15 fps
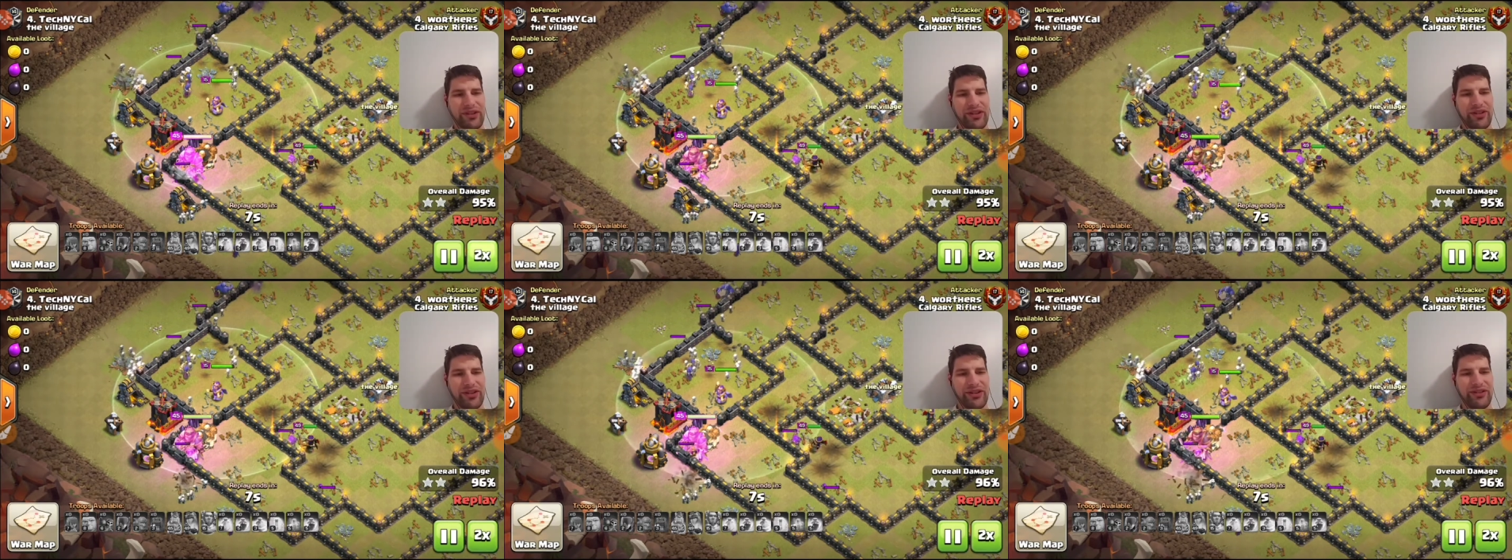
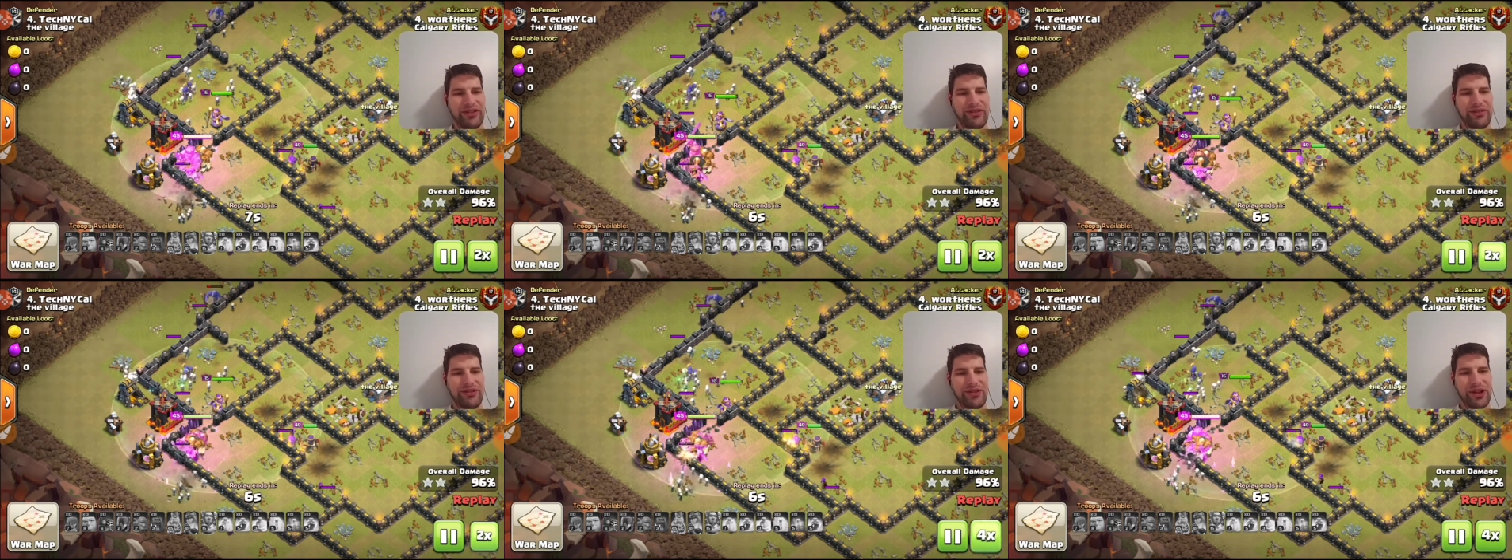Alright,
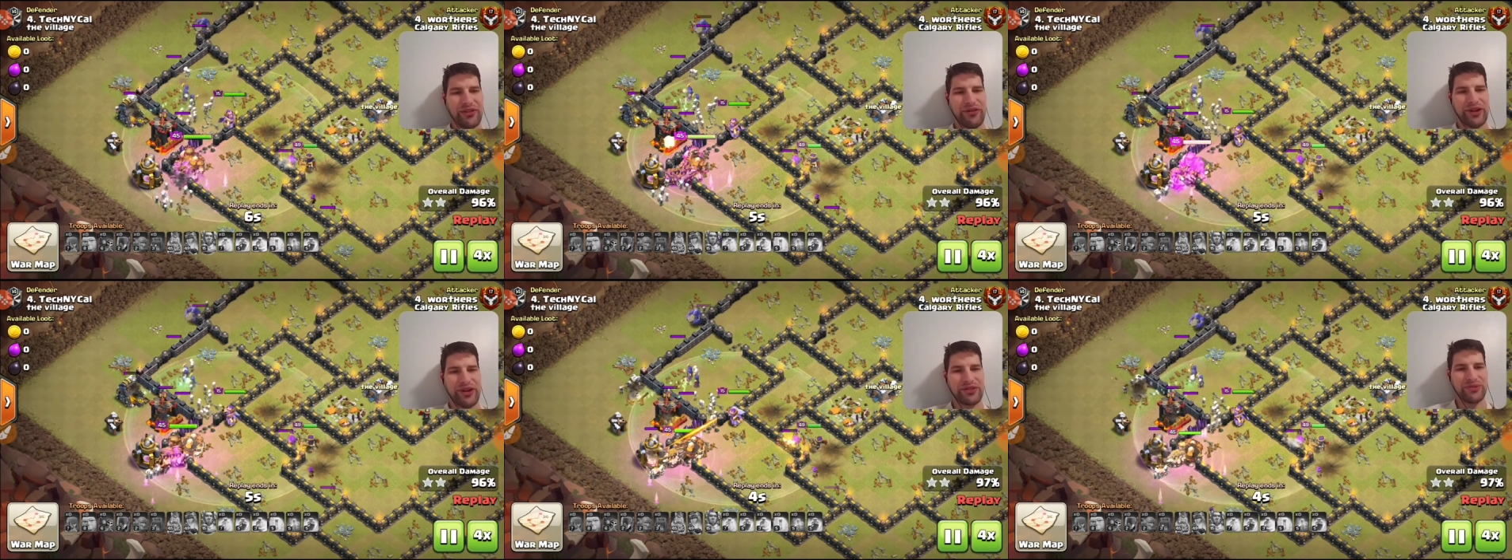
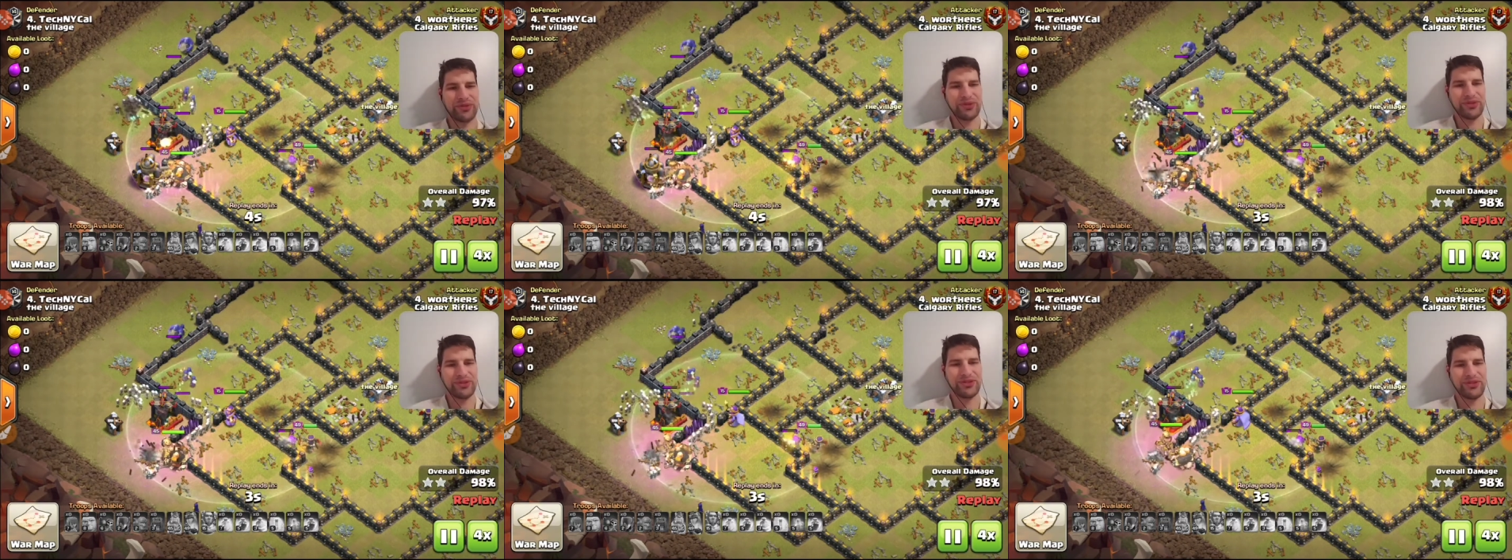fast
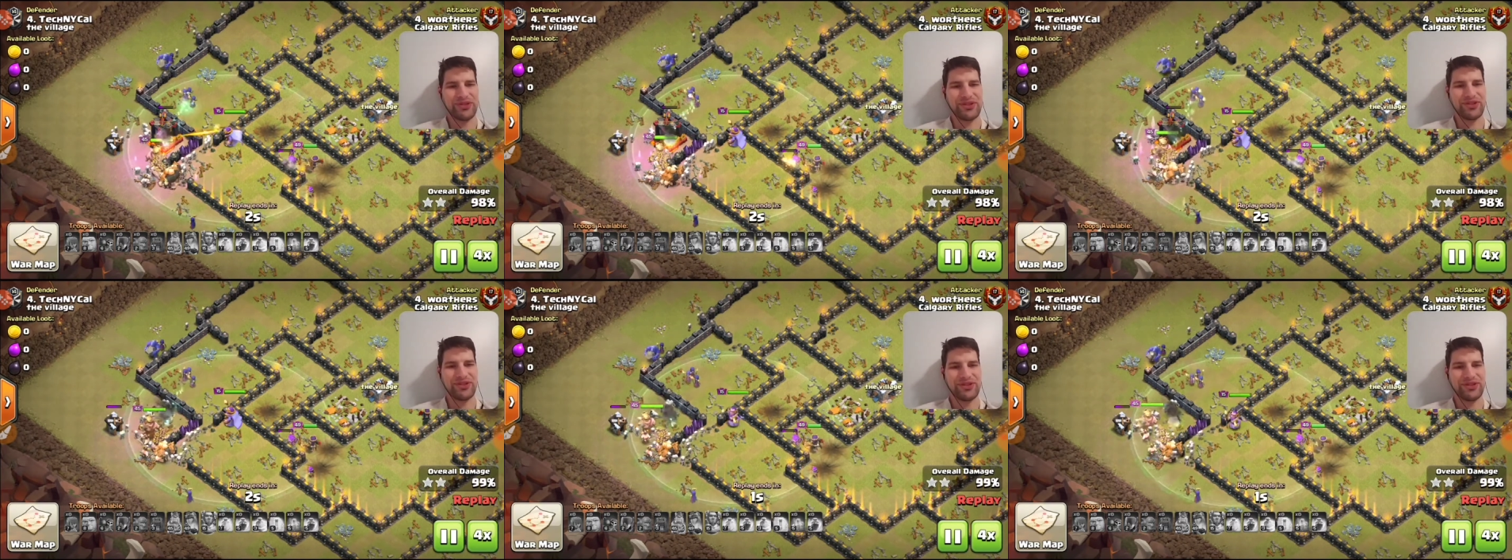forward because
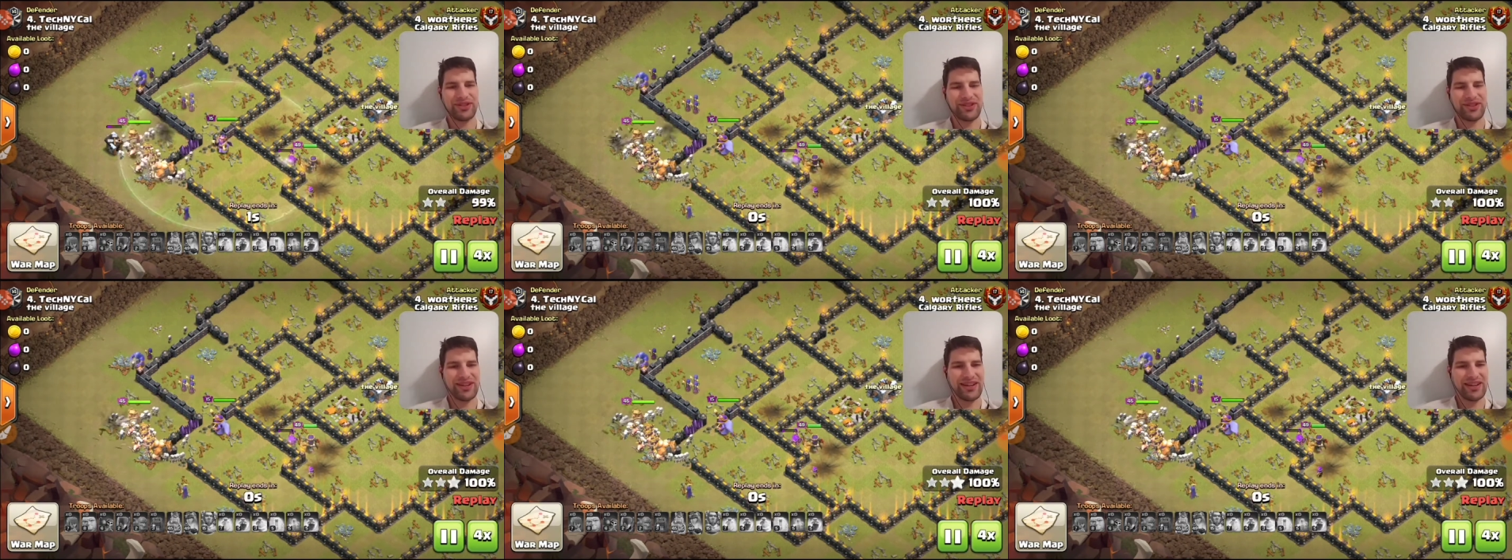he's
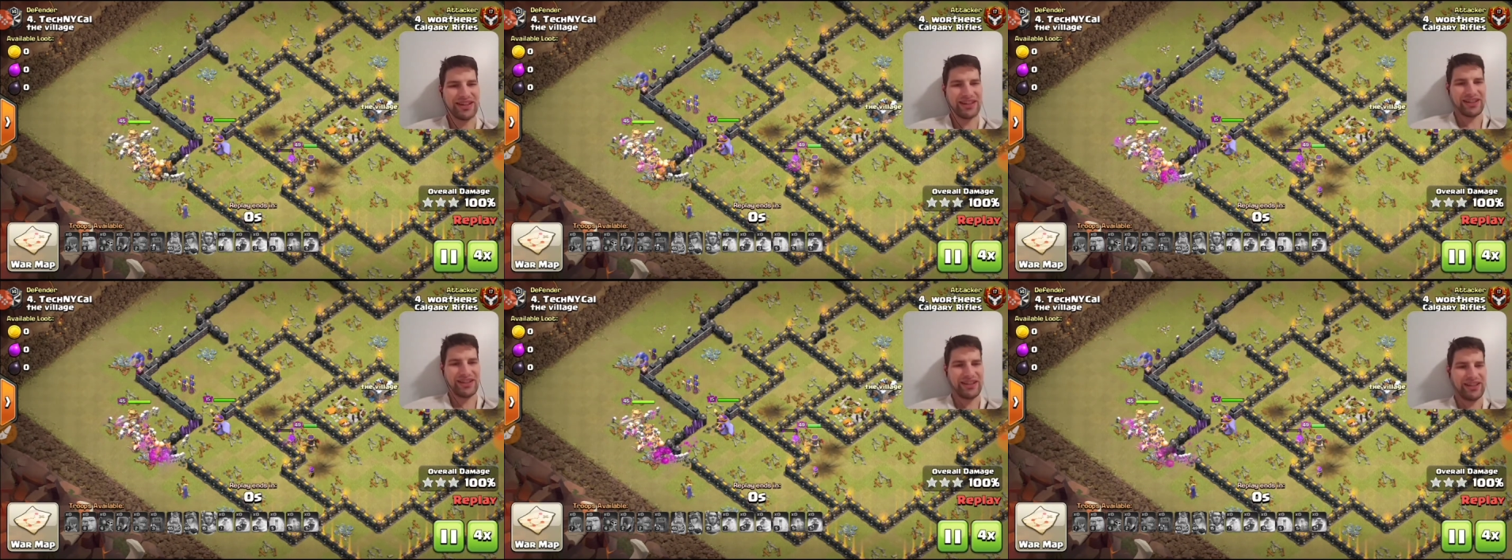
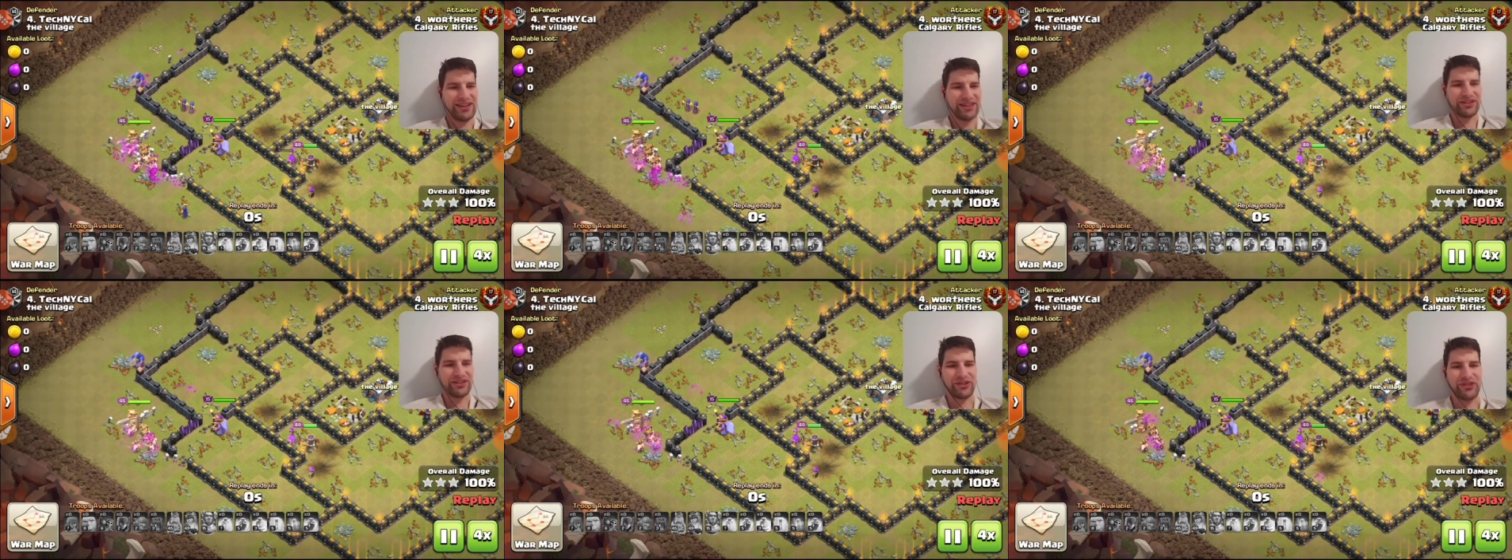
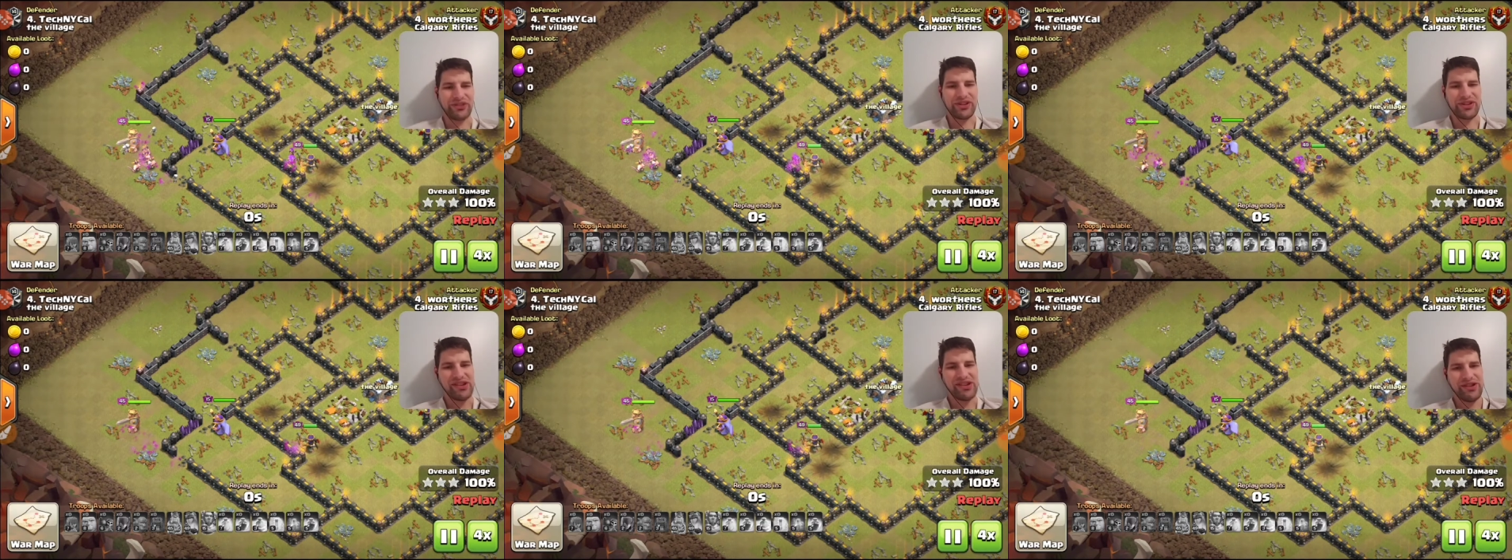gonna
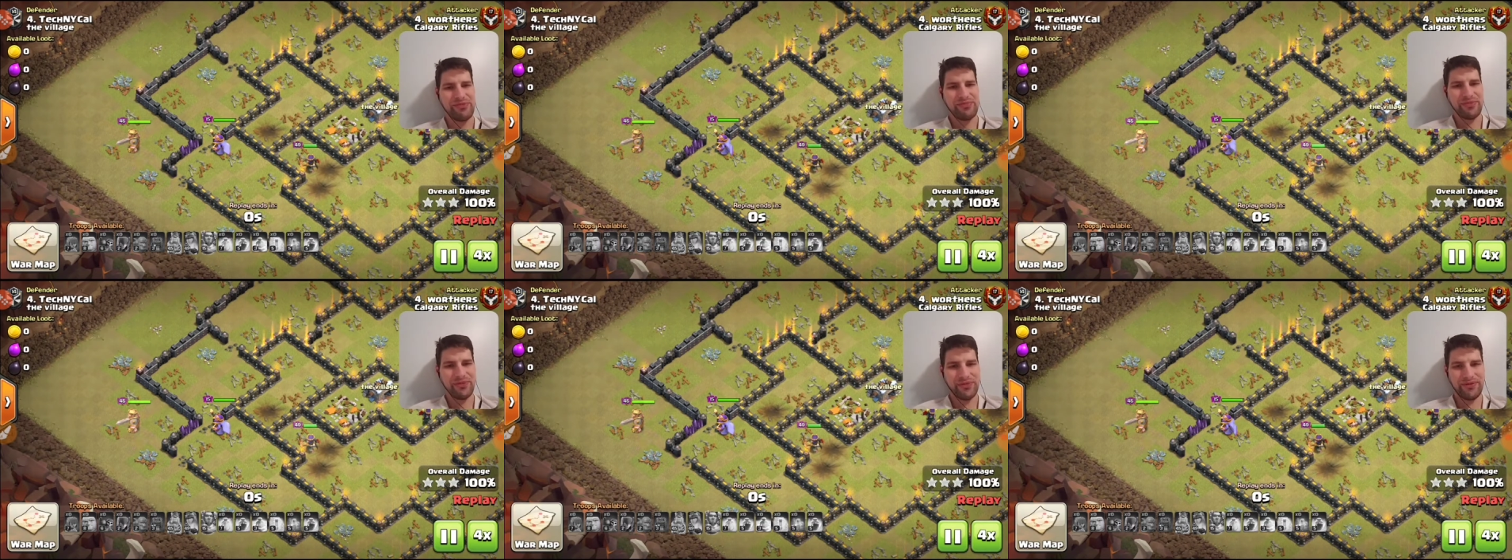clean that
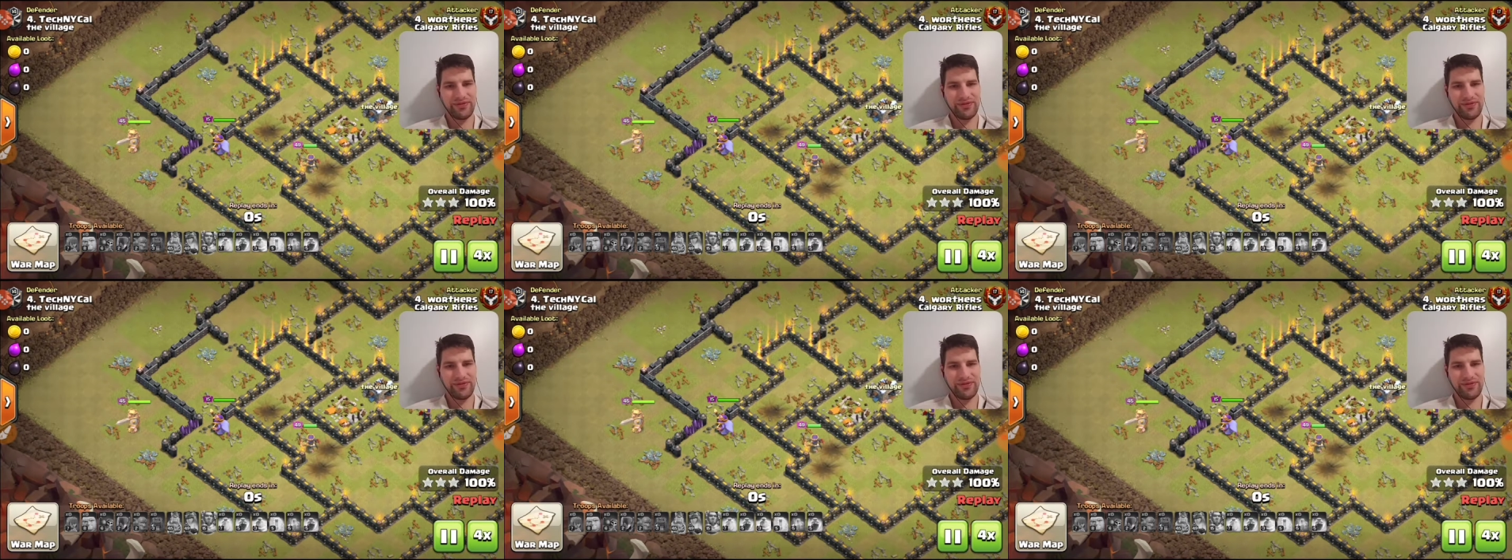up.